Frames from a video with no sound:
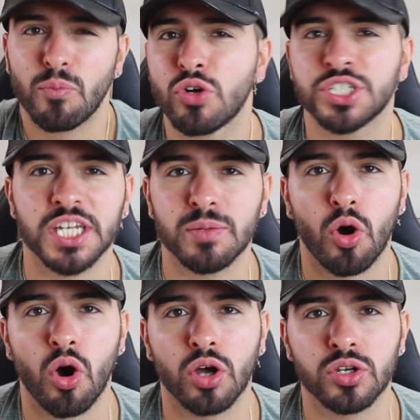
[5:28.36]
I'm watching
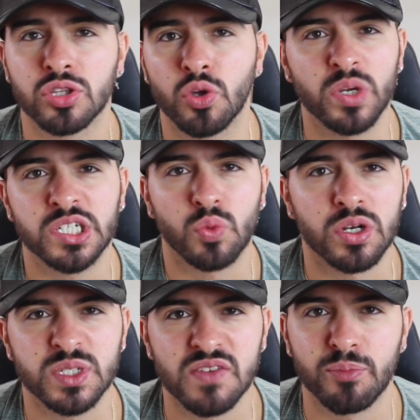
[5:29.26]
him on the Wish
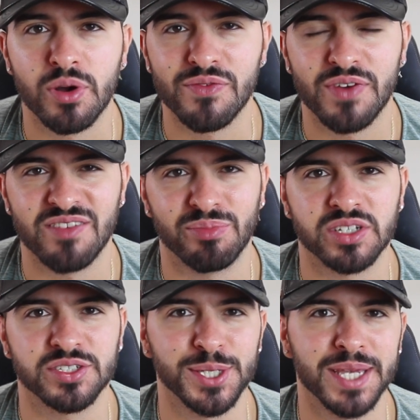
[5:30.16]
107.5
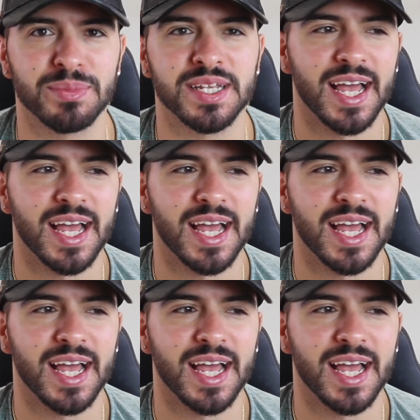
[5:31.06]
Plus, you get me?